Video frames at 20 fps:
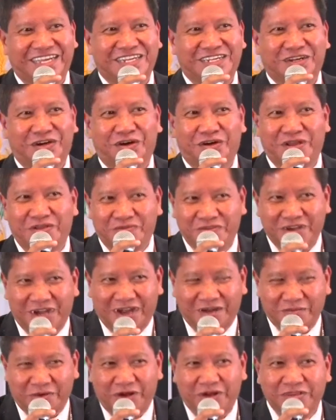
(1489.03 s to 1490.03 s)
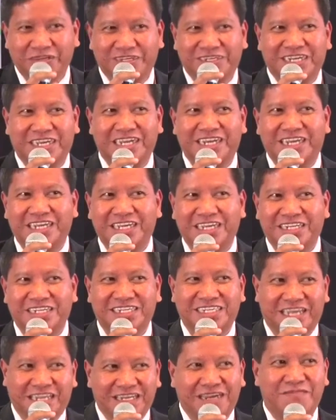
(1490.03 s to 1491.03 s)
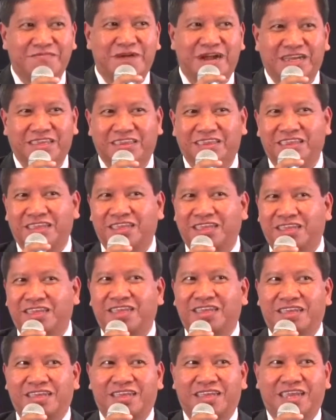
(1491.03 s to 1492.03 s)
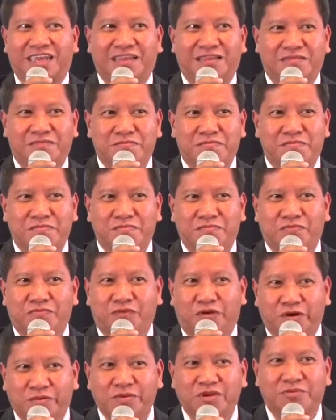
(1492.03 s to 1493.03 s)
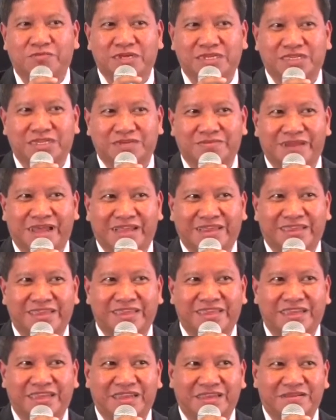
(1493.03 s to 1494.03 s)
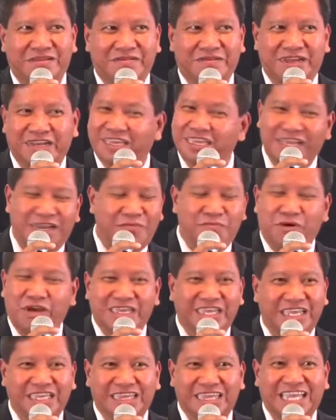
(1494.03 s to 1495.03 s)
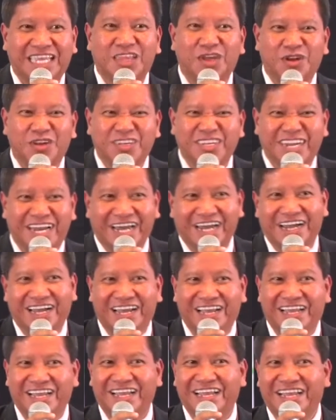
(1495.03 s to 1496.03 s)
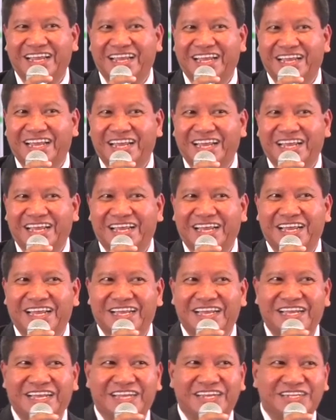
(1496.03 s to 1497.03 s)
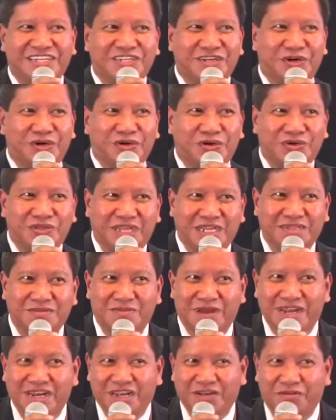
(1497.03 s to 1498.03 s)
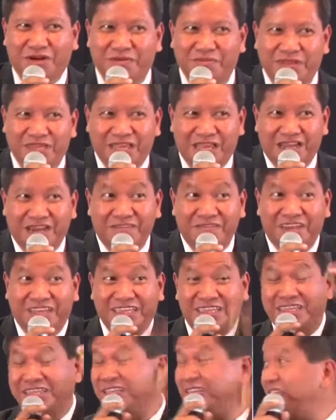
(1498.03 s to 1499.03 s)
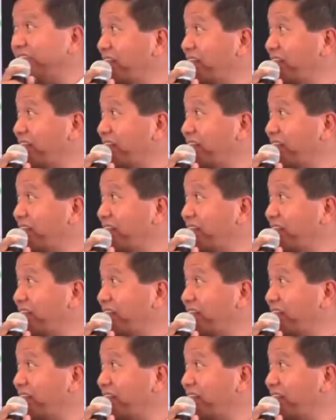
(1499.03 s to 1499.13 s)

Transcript: So if you have all these ingredients, then come back and form your business plan. Pero hindi lang pwedeng technology lang. So that's my requirement. Elevate.